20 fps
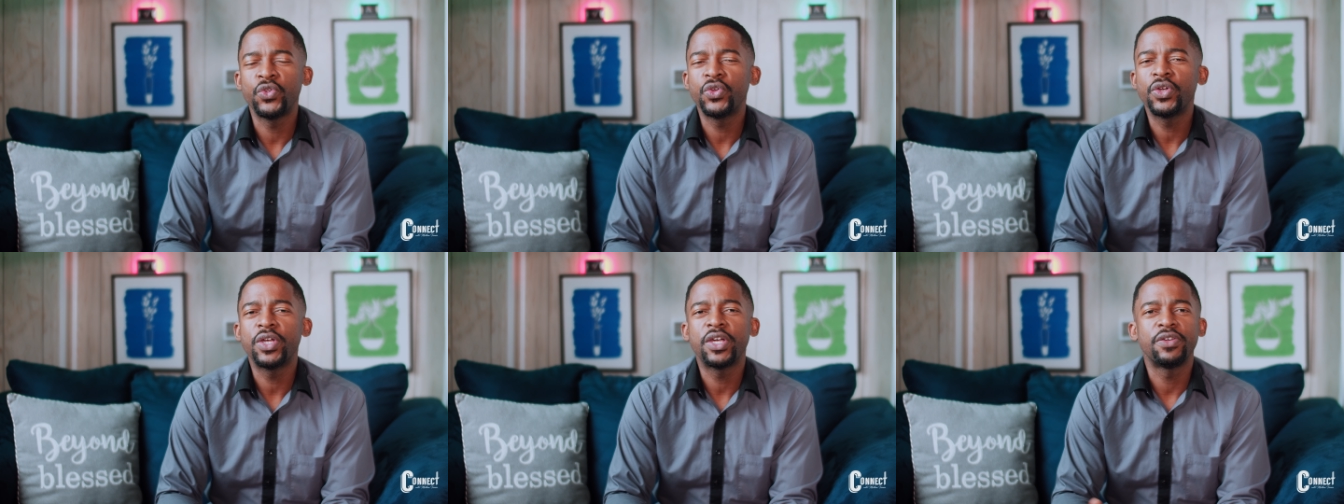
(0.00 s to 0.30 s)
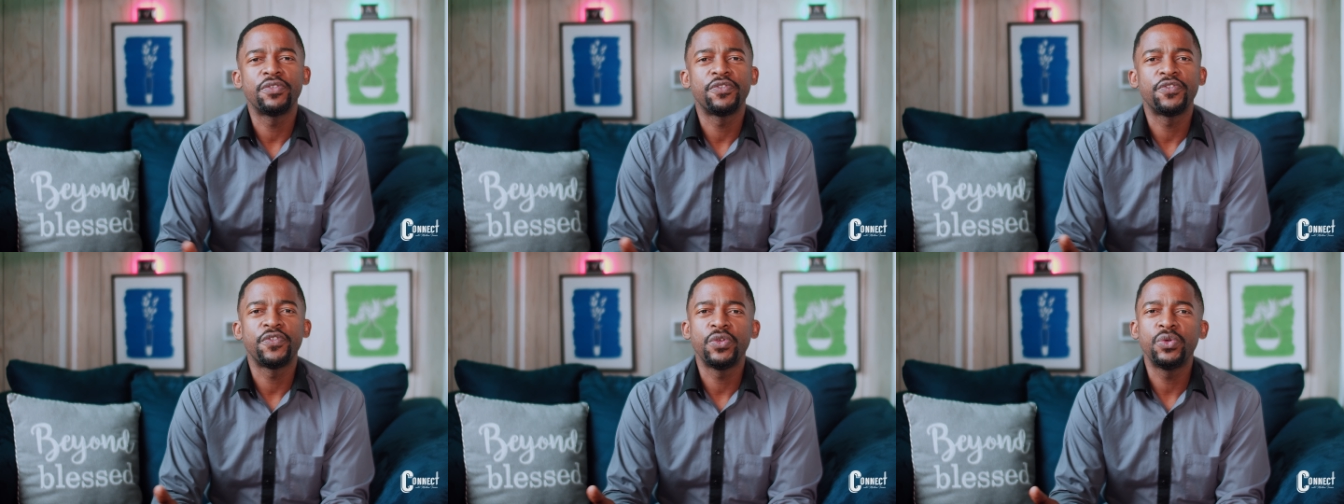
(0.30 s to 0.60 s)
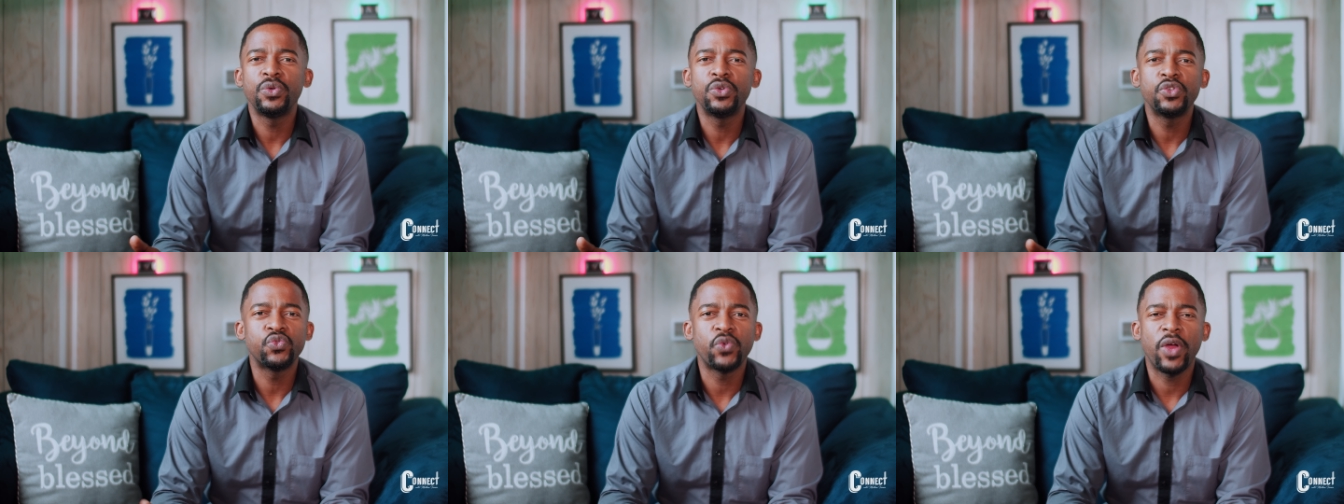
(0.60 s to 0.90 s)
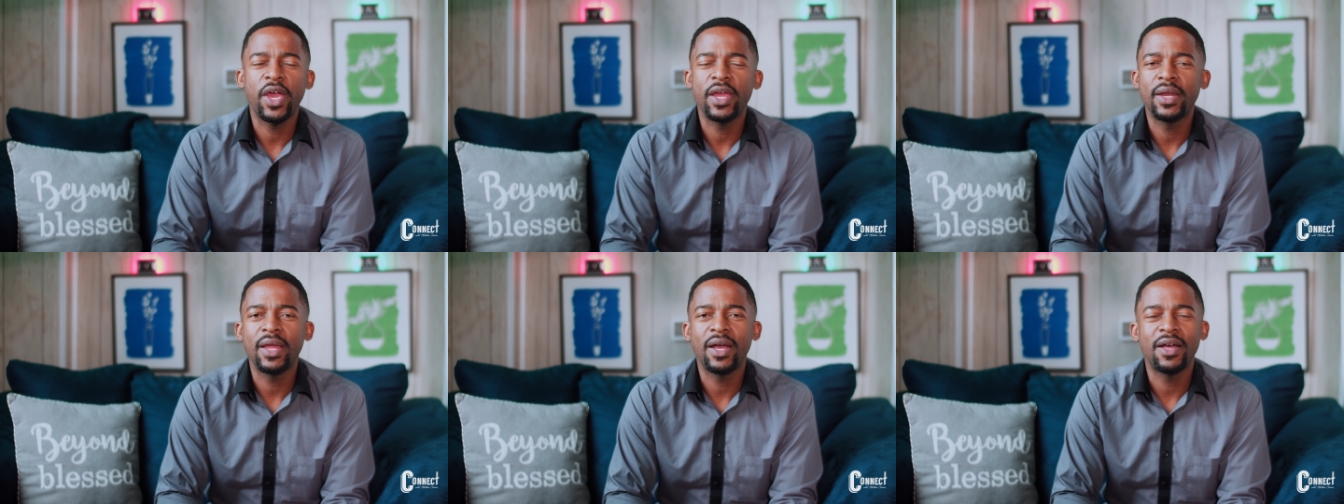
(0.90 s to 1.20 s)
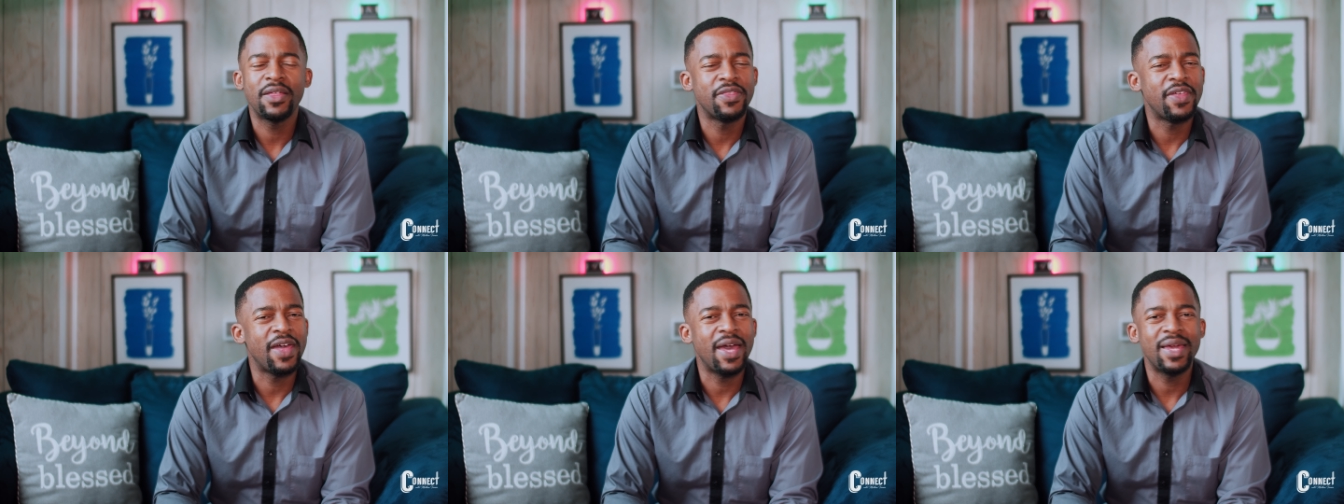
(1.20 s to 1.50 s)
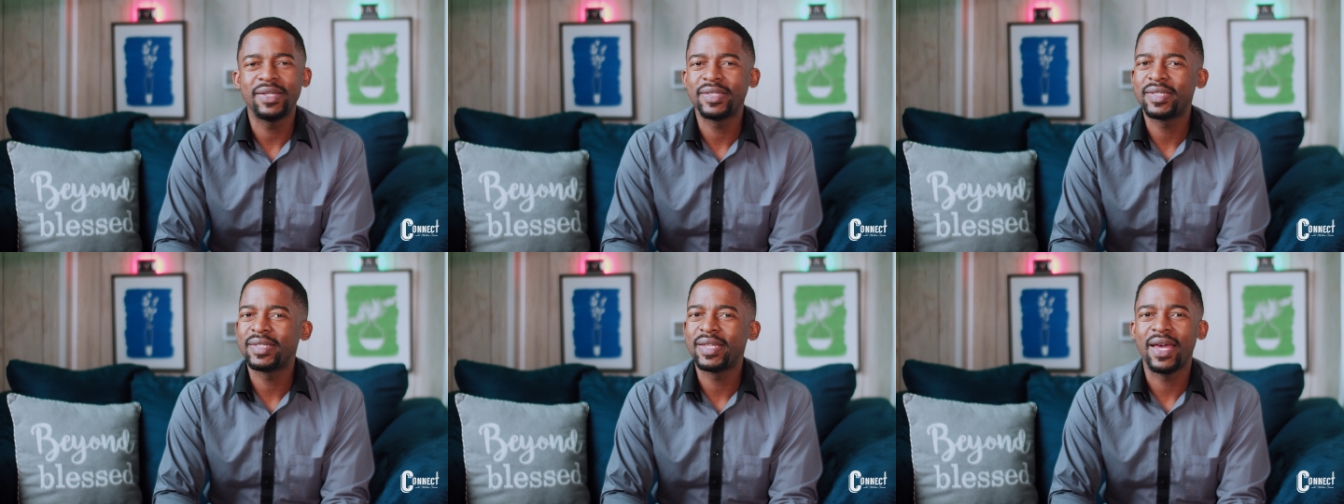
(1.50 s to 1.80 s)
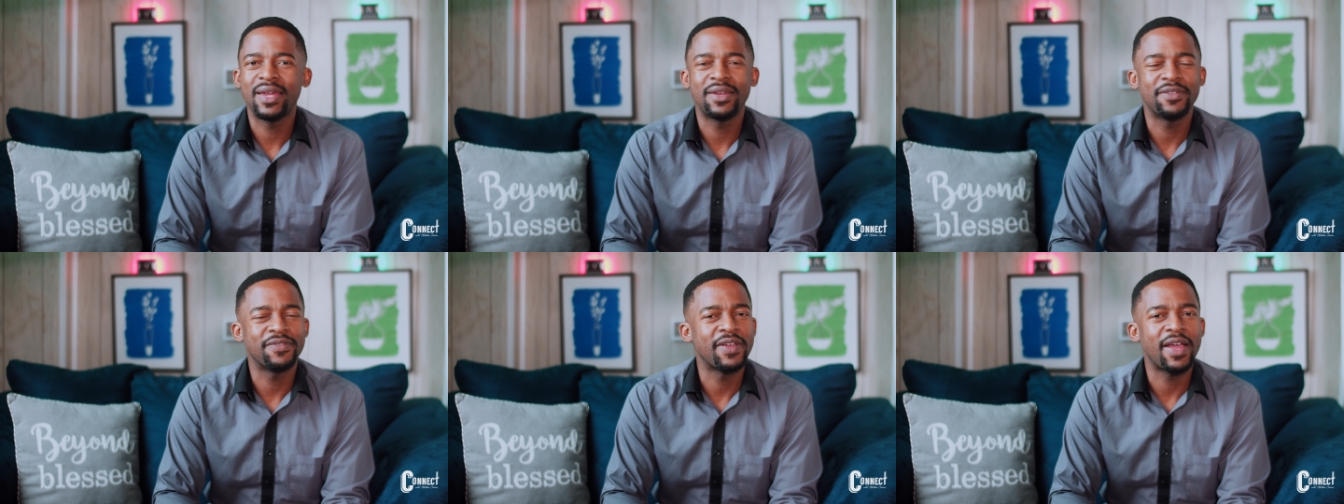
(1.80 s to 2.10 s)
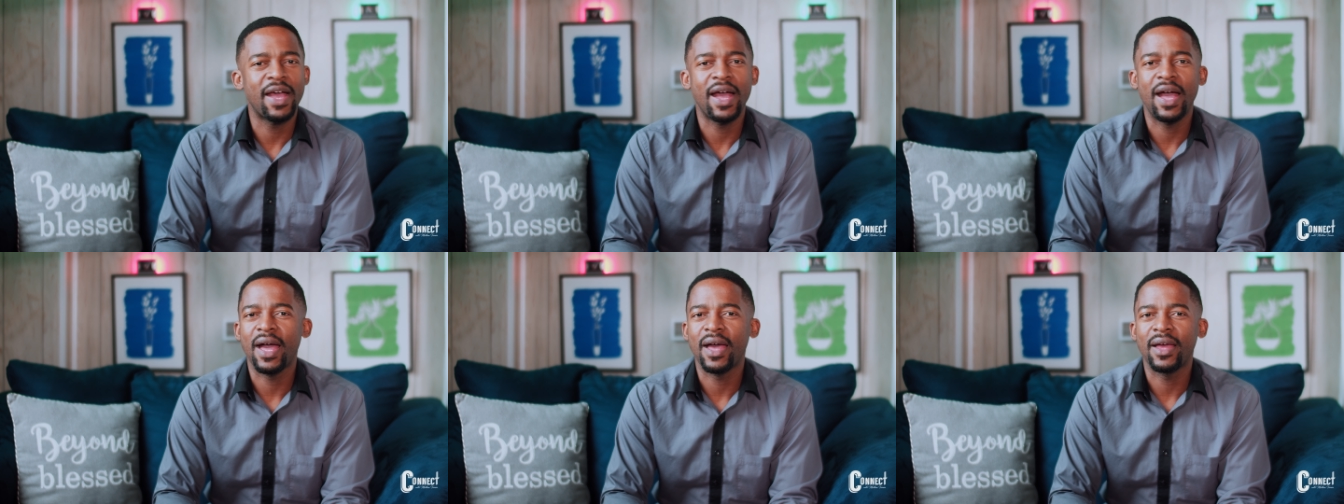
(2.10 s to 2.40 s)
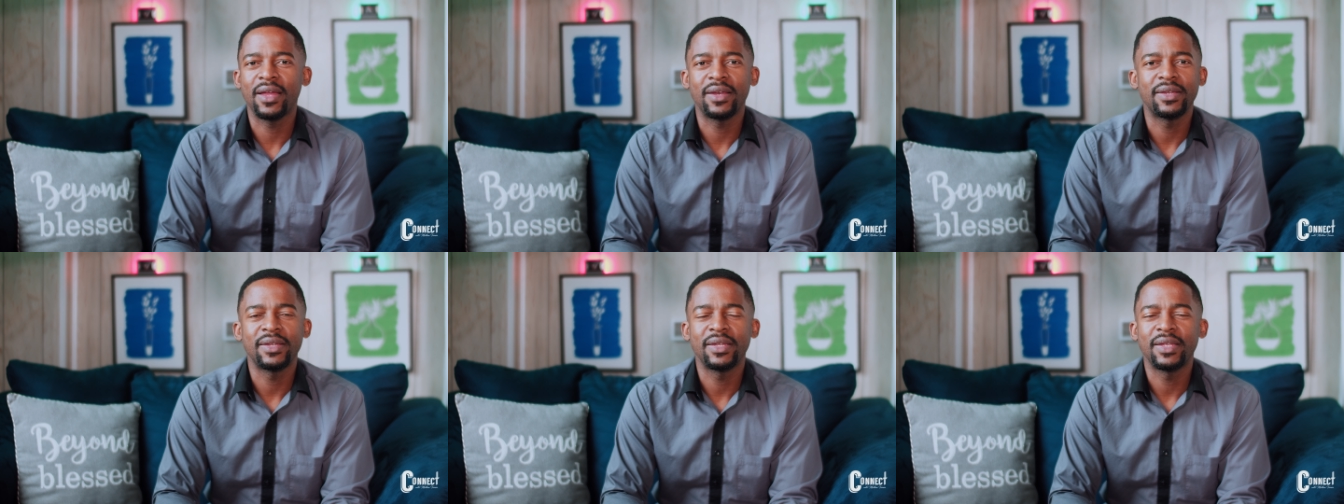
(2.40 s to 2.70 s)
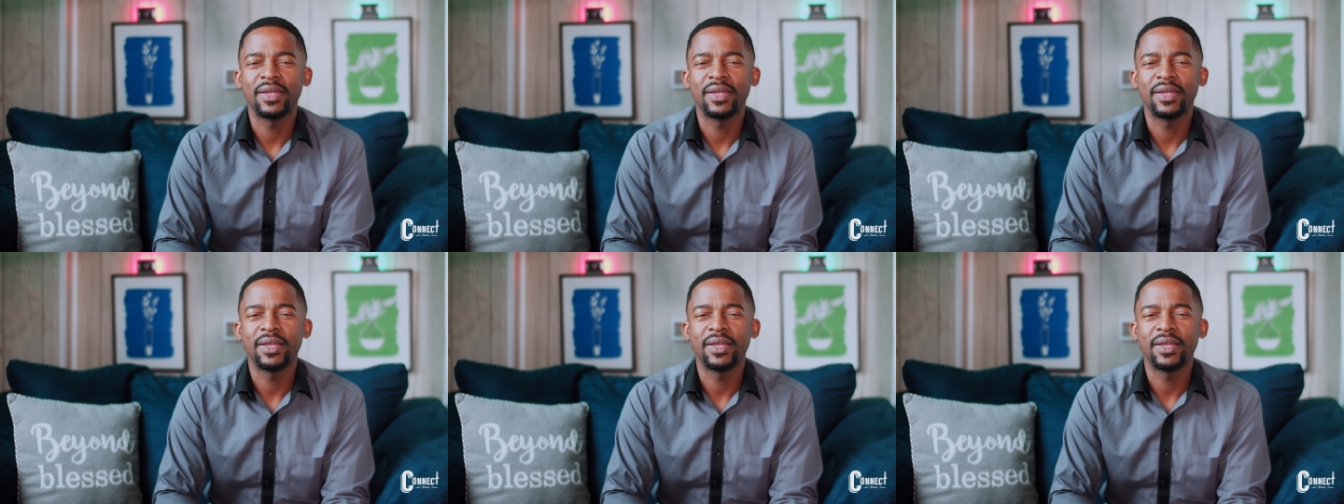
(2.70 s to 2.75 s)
Are you confused right now? That is not of God